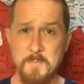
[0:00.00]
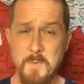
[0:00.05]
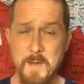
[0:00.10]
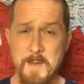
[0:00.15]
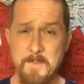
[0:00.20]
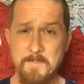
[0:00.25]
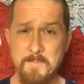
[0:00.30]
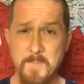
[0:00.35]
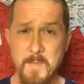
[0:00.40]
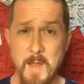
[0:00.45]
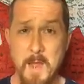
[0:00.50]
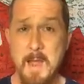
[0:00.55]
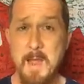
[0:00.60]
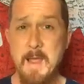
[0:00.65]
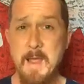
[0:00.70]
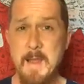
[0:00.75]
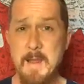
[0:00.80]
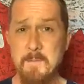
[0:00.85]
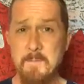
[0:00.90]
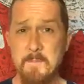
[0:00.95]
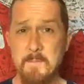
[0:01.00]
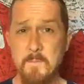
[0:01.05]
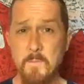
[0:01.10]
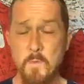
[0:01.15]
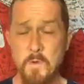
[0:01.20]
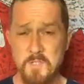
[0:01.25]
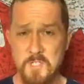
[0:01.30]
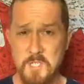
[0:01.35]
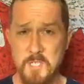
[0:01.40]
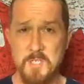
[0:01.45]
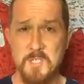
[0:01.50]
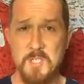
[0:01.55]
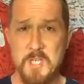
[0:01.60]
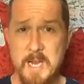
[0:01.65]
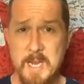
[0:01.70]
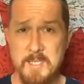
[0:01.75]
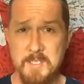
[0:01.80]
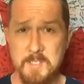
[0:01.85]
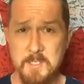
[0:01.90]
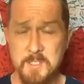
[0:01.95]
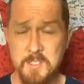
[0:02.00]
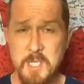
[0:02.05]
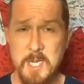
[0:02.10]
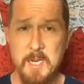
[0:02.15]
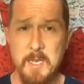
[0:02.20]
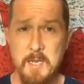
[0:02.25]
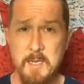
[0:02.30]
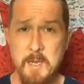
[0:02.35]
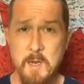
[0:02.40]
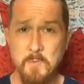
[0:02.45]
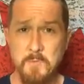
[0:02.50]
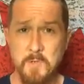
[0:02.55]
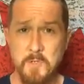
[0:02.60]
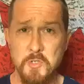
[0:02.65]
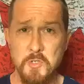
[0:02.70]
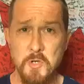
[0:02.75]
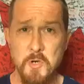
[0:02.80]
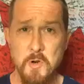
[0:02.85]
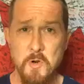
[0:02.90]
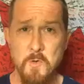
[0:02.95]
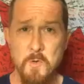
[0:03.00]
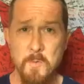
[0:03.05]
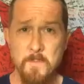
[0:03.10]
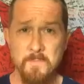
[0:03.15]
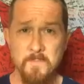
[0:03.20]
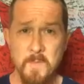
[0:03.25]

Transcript: but I would suggest checking out the show.